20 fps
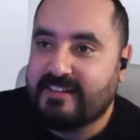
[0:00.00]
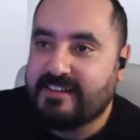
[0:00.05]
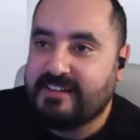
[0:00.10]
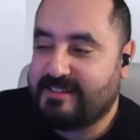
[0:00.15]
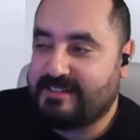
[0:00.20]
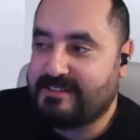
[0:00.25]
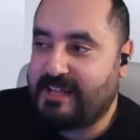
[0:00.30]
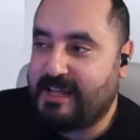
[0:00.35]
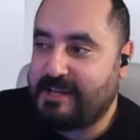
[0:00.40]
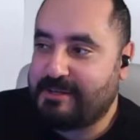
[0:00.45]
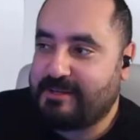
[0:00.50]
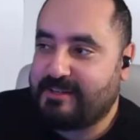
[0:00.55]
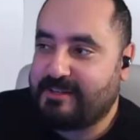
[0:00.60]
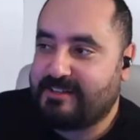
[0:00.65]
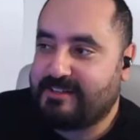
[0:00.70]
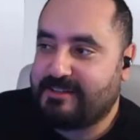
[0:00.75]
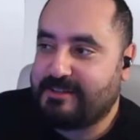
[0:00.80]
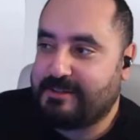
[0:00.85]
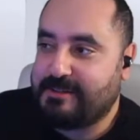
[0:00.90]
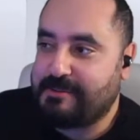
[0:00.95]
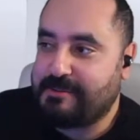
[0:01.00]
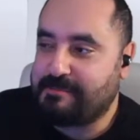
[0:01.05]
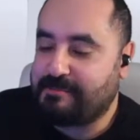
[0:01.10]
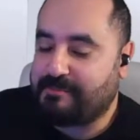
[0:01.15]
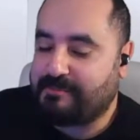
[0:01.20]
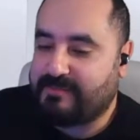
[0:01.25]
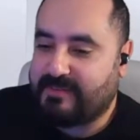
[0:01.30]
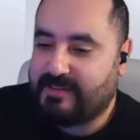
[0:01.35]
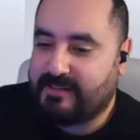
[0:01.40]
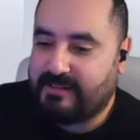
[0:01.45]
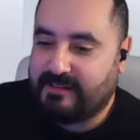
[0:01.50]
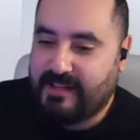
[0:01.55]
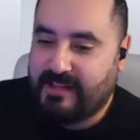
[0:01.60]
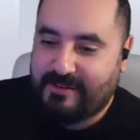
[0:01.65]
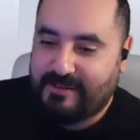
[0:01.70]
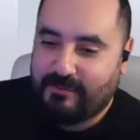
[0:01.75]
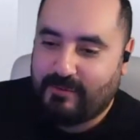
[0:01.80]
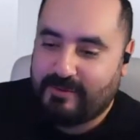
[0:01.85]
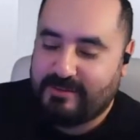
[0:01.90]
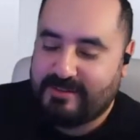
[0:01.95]
Like
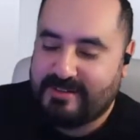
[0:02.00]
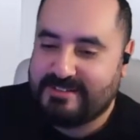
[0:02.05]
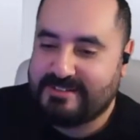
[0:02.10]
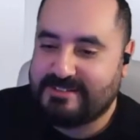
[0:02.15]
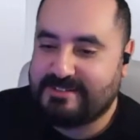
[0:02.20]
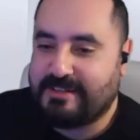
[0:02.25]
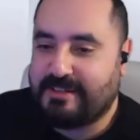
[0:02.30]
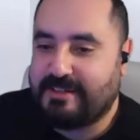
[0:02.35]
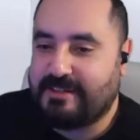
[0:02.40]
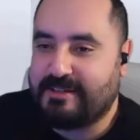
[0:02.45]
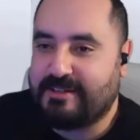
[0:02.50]
for this